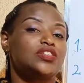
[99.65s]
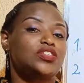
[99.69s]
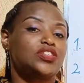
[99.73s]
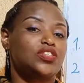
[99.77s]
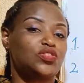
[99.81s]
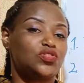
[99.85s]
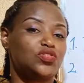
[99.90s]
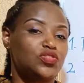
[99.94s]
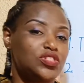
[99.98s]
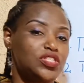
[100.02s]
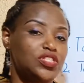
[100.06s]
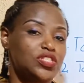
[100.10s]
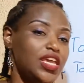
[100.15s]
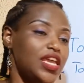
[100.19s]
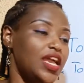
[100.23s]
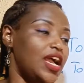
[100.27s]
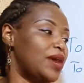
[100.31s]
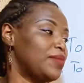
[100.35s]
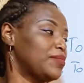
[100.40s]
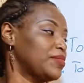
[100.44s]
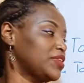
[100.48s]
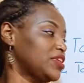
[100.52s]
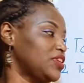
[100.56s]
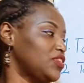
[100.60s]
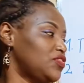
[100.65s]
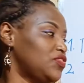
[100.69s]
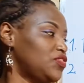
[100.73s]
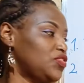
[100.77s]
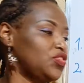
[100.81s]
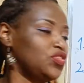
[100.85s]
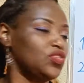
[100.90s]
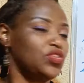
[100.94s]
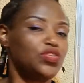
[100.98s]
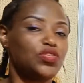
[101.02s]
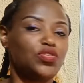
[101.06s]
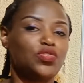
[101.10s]
So today I'm
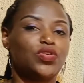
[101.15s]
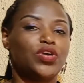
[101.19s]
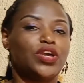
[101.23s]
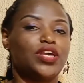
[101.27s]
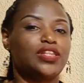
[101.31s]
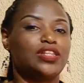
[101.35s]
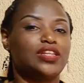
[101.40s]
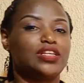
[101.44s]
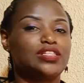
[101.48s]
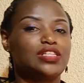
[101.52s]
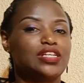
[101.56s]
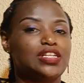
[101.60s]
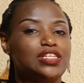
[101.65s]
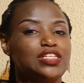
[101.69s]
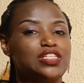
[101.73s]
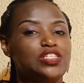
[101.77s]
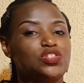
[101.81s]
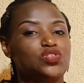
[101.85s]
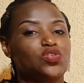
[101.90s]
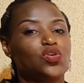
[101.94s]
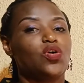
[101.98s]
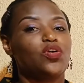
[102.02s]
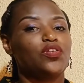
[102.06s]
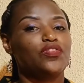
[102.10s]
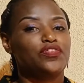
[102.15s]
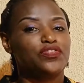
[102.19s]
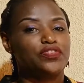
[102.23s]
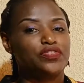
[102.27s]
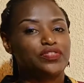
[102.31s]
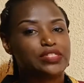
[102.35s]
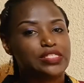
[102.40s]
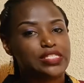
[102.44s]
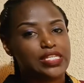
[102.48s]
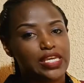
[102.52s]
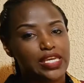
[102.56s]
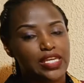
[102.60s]
giving you another list of
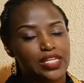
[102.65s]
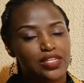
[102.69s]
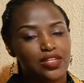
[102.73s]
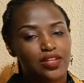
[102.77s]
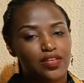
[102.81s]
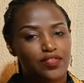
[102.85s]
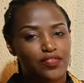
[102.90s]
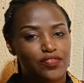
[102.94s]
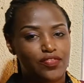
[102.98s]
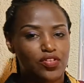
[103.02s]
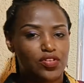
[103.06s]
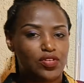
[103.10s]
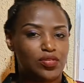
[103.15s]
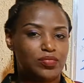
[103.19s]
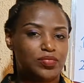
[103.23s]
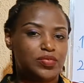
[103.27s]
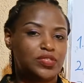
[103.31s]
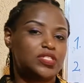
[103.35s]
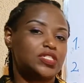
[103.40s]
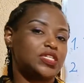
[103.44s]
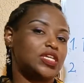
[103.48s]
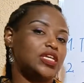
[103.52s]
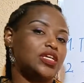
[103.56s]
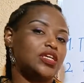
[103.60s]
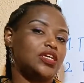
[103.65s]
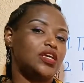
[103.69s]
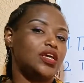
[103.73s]
10 verbs.